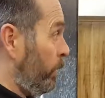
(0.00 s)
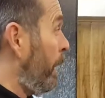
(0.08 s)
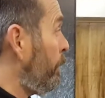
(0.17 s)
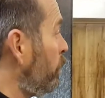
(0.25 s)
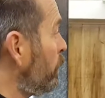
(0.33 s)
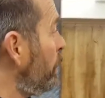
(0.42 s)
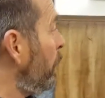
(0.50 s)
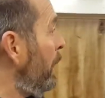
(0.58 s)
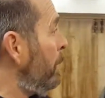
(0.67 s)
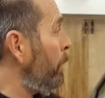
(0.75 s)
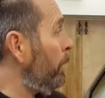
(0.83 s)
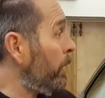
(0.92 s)
have also clay
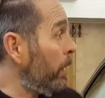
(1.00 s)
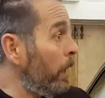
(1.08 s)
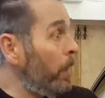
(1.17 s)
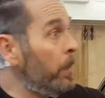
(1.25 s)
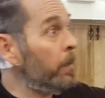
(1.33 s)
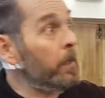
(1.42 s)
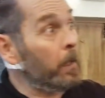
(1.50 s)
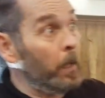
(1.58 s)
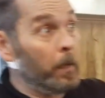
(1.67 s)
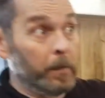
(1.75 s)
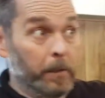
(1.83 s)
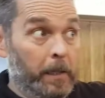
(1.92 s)
barred the glass. The
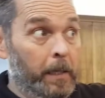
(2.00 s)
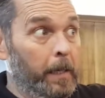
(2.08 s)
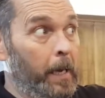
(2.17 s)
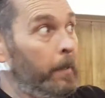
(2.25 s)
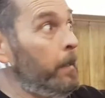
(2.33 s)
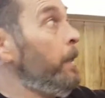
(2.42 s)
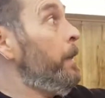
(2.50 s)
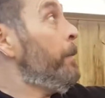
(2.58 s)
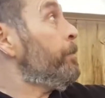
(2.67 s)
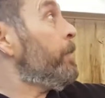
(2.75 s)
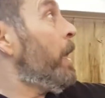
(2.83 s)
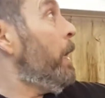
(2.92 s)
glass is going to get
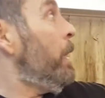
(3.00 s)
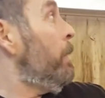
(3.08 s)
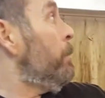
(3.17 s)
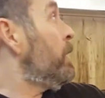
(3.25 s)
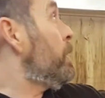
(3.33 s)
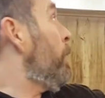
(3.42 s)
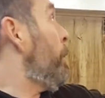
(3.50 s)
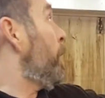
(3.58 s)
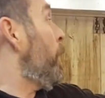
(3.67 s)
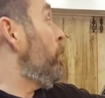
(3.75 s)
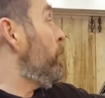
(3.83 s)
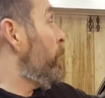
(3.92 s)
ceramic
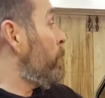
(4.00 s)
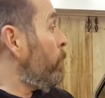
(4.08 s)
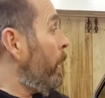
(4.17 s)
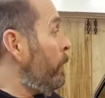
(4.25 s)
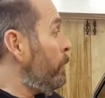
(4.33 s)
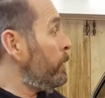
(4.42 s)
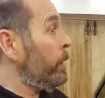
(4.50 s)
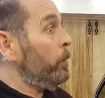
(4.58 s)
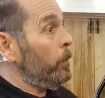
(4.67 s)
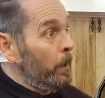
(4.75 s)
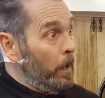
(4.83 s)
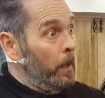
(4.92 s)
coated as well, so all
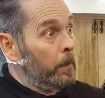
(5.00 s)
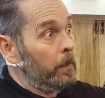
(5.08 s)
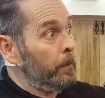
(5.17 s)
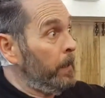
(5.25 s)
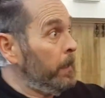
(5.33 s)
the glass has been